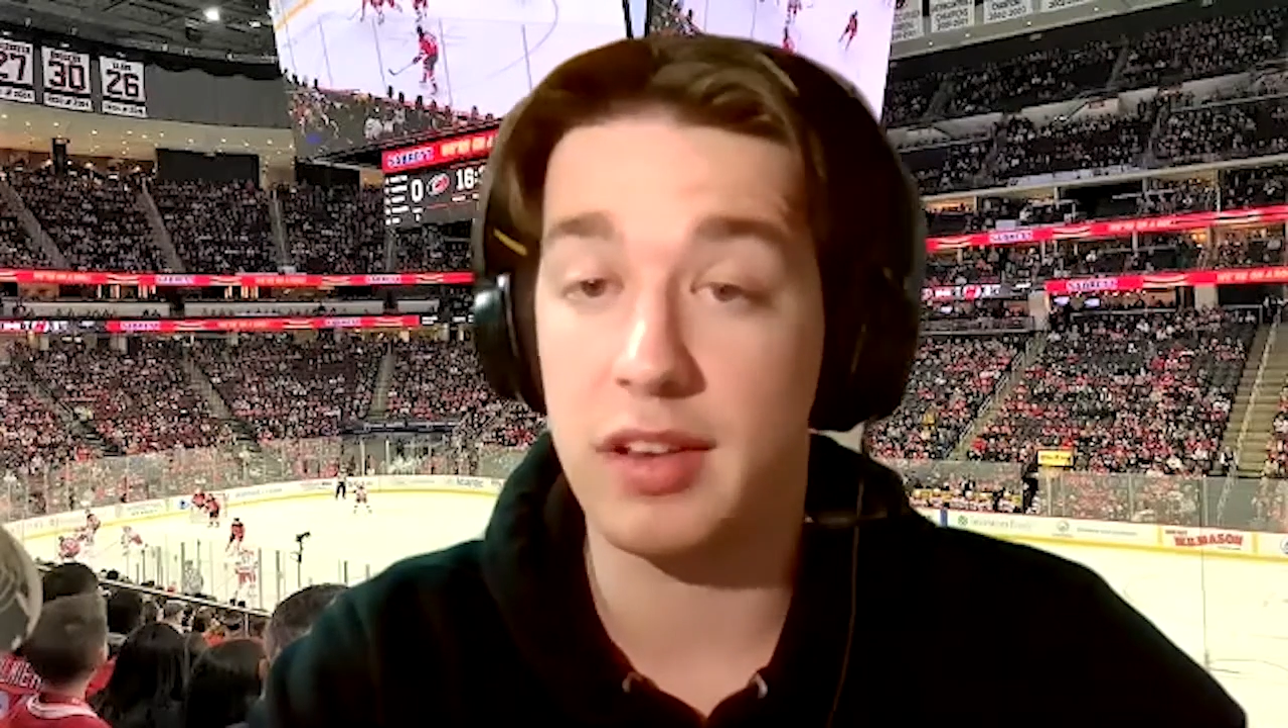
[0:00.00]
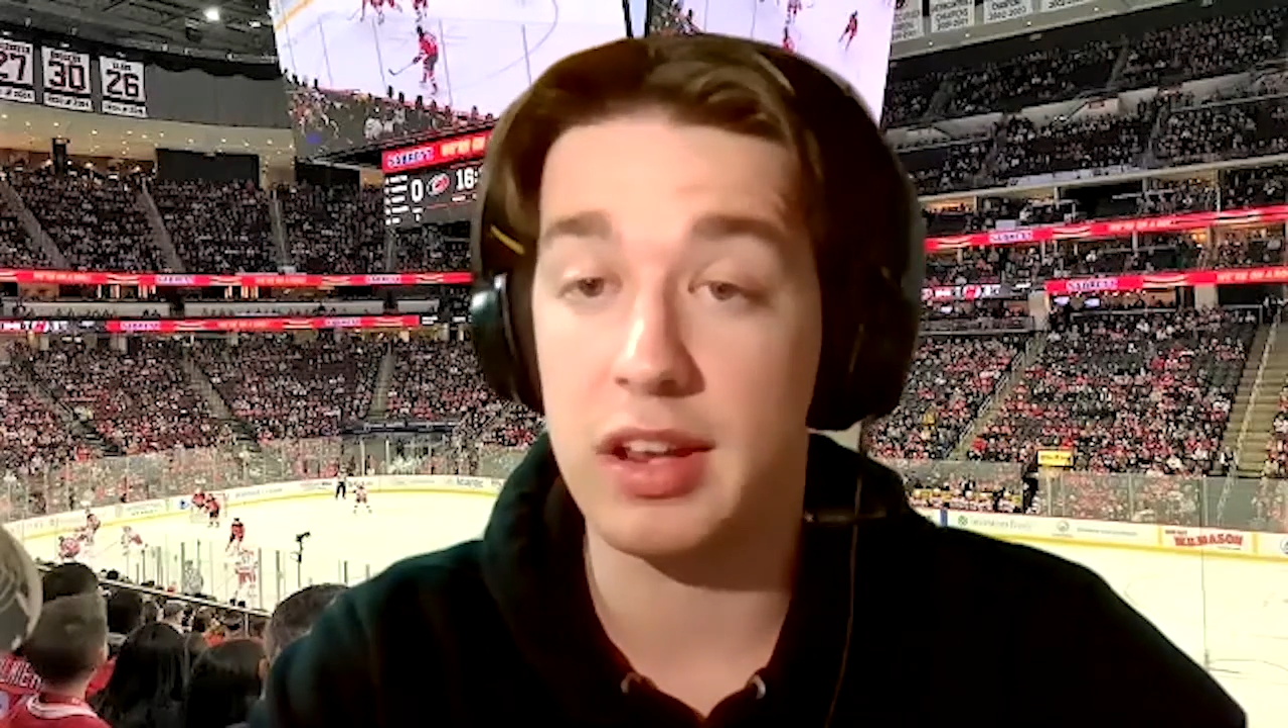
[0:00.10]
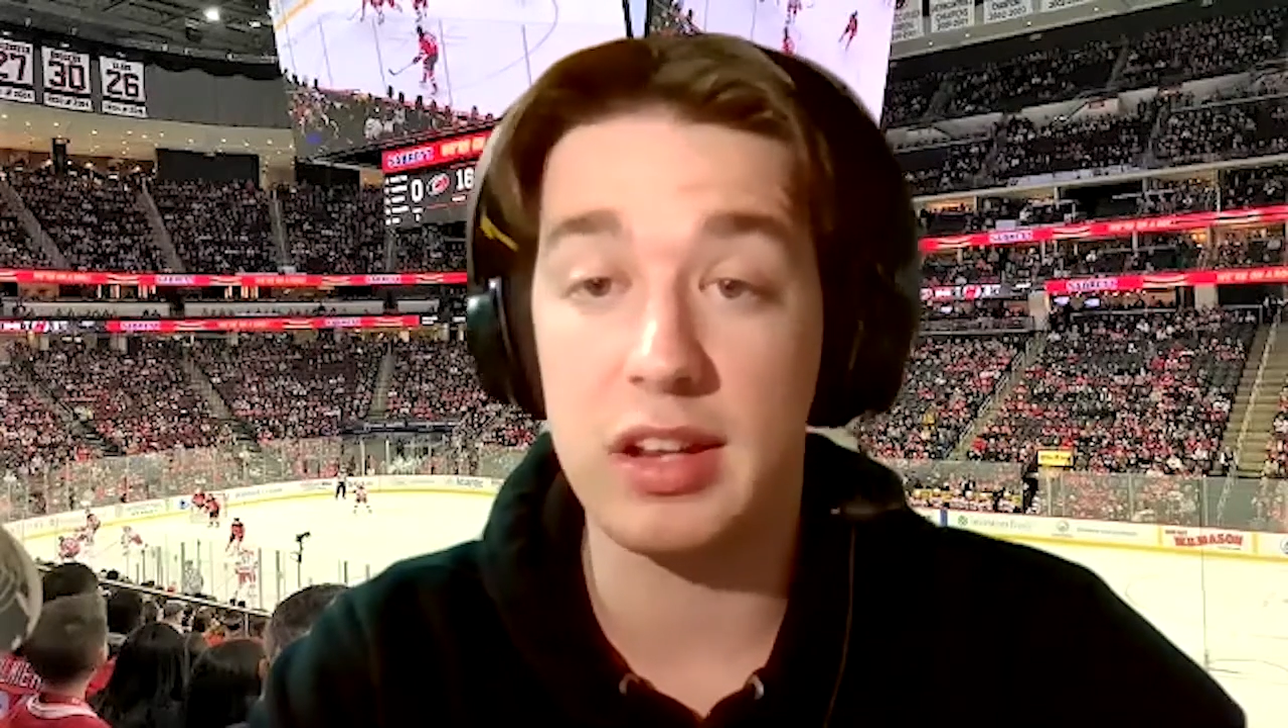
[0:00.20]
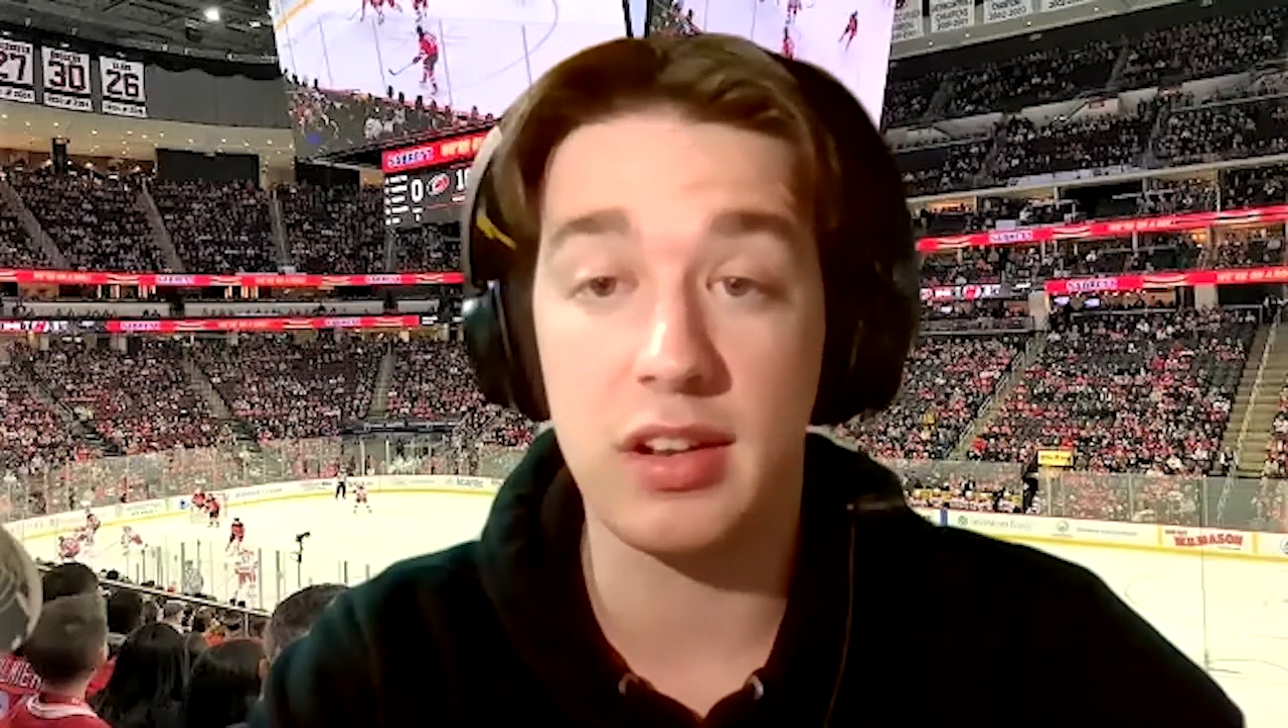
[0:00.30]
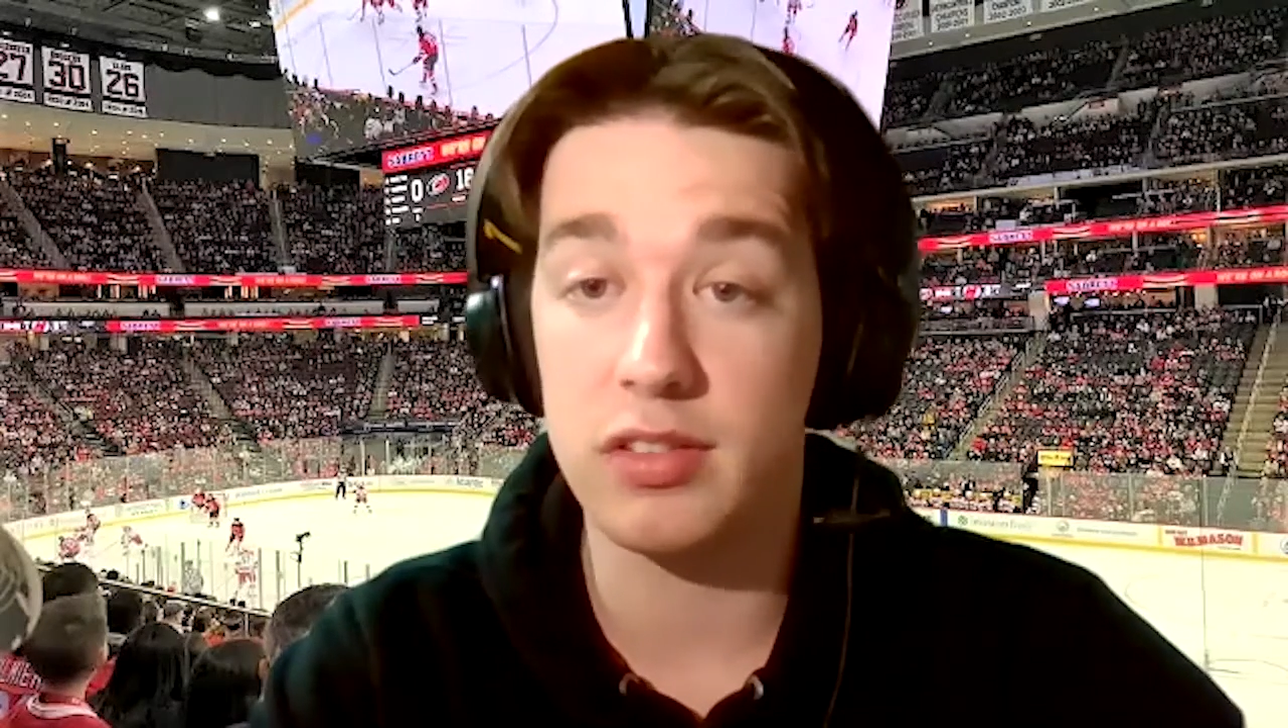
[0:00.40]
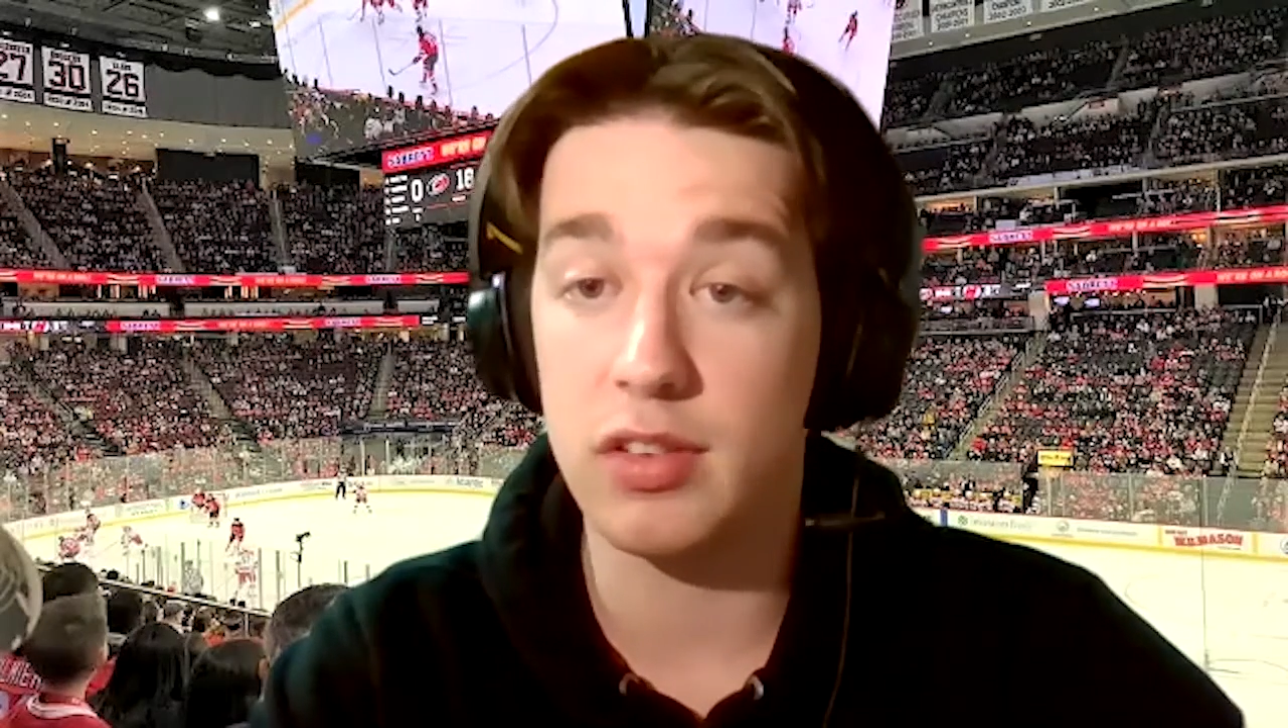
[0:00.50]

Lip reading: he does